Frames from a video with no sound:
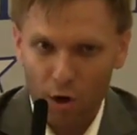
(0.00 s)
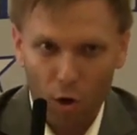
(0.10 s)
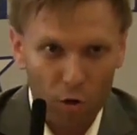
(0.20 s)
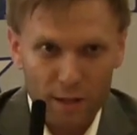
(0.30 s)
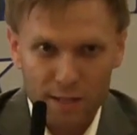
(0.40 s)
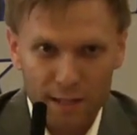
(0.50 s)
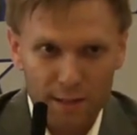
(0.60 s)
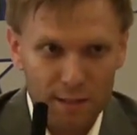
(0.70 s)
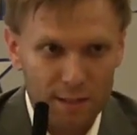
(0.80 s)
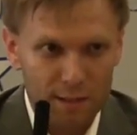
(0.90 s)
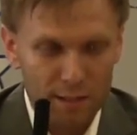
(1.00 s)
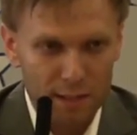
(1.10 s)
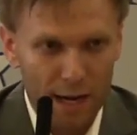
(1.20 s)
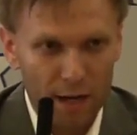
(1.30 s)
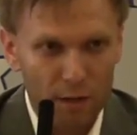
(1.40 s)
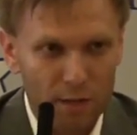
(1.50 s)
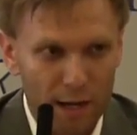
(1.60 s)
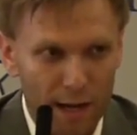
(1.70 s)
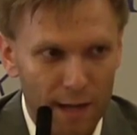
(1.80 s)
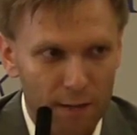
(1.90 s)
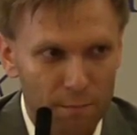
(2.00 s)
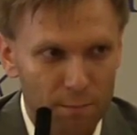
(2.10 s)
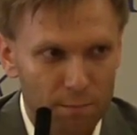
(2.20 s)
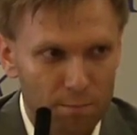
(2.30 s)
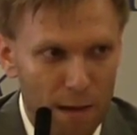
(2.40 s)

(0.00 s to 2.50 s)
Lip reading: all that's needed is desire, time,